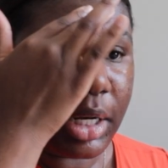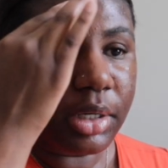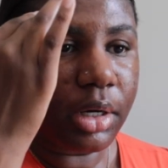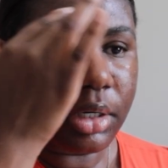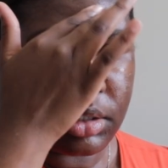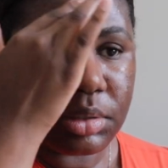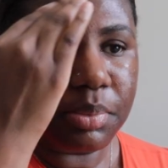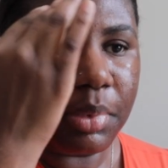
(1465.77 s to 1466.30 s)

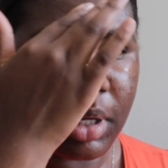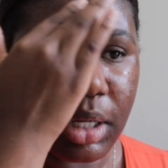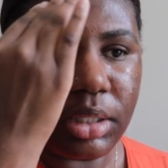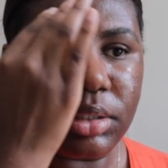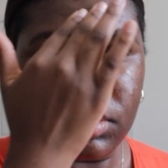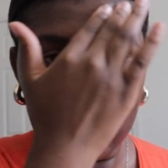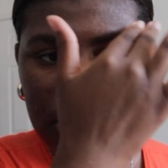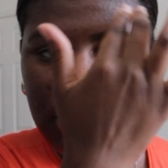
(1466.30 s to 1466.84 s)
dark
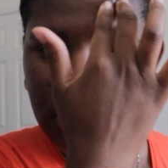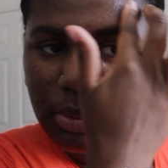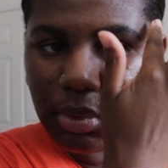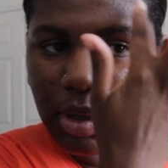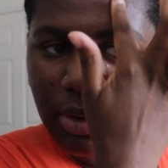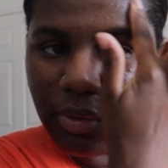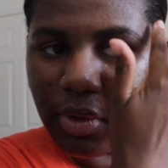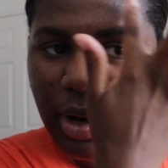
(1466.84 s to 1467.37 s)
spots
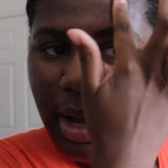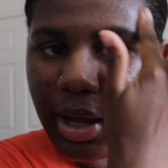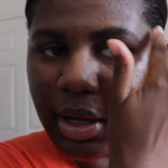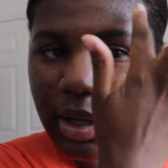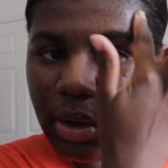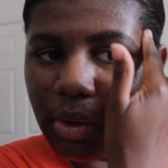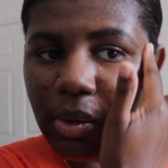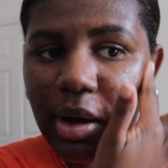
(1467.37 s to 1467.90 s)
whenever I
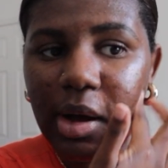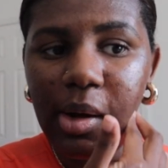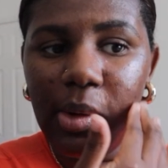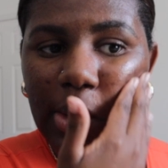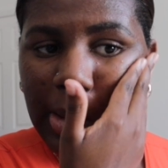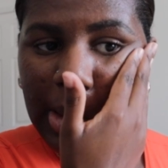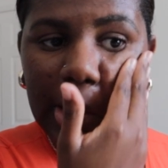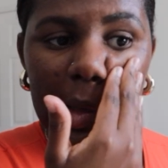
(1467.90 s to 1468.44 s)
go out,